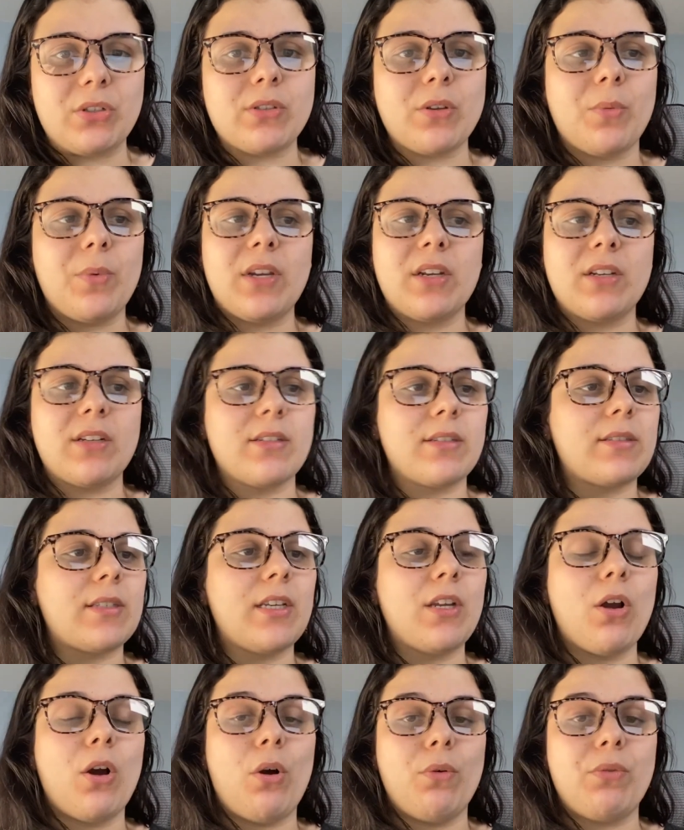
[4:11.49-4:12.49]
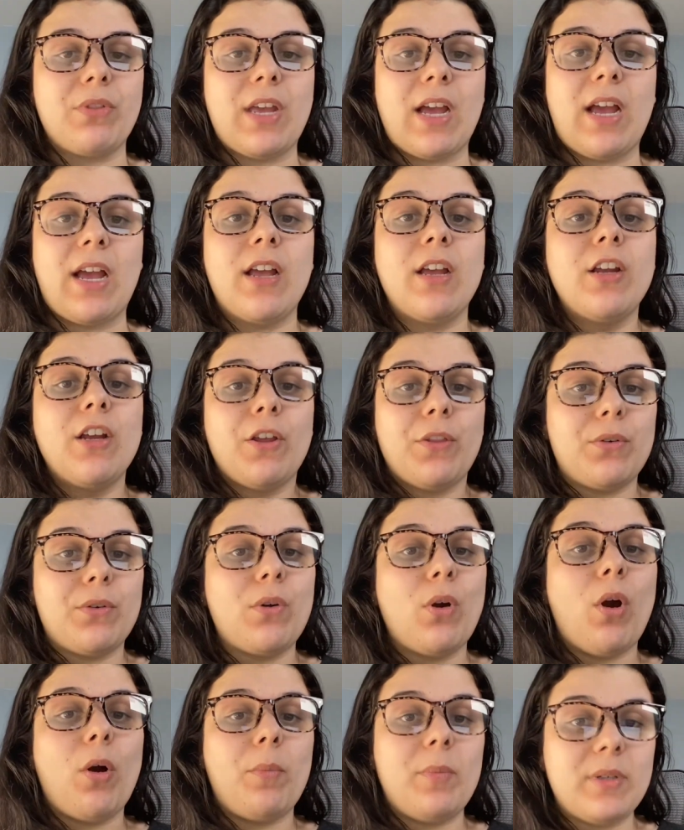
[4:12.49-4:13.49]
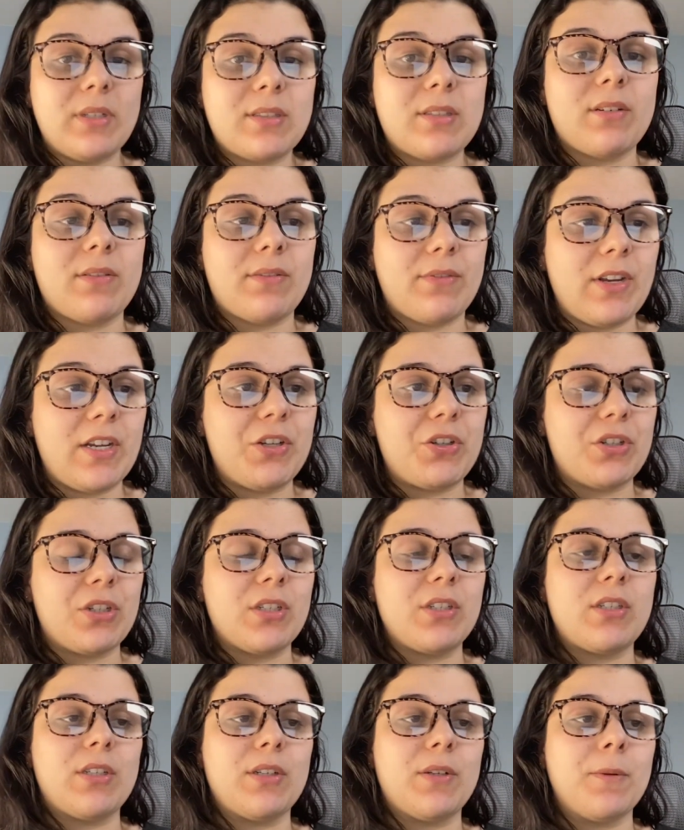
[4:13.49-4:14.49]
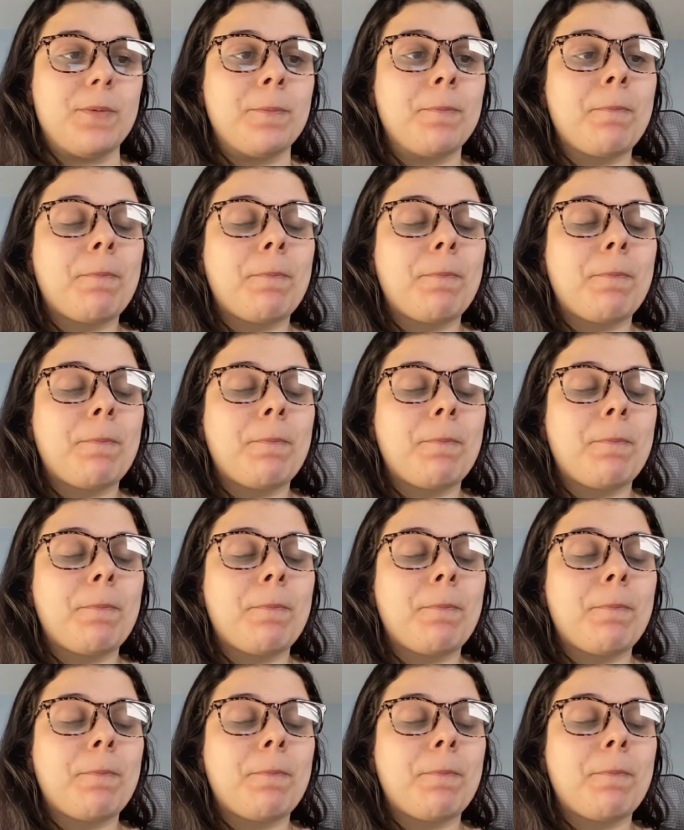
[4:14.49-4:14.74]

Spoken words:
So we're going to see all that through observation too.